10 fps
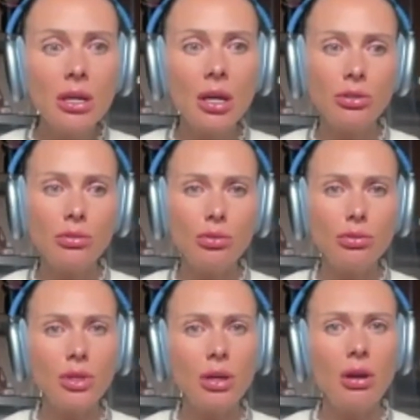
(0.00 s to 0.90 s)
And you will
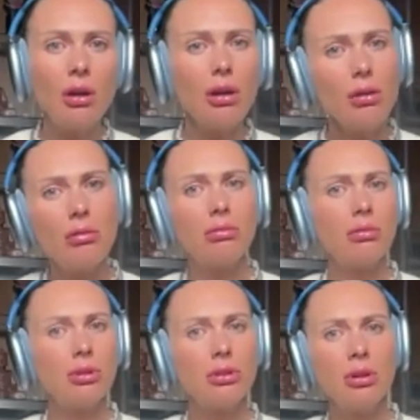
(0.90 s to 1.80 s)
think, oh,
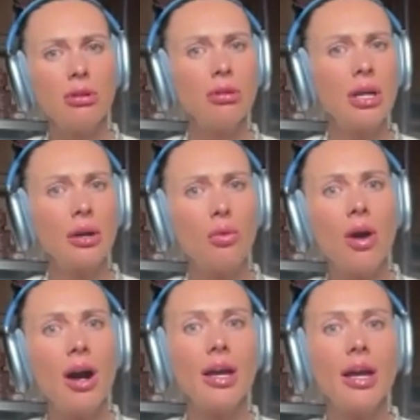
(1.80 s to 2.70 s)
like why?